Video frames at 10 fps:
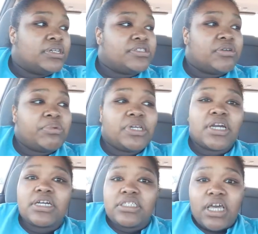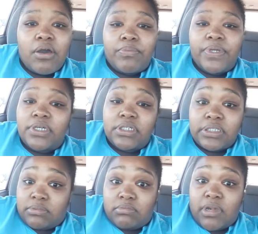to be cussed out
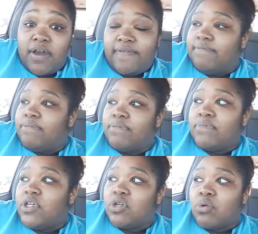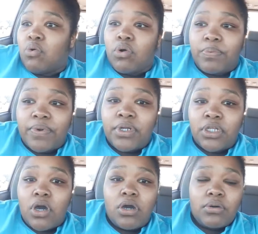because of, you know, not corporate
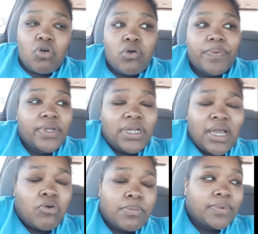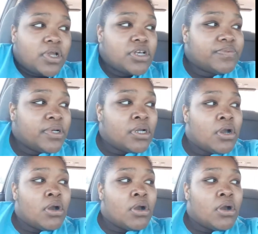laws, but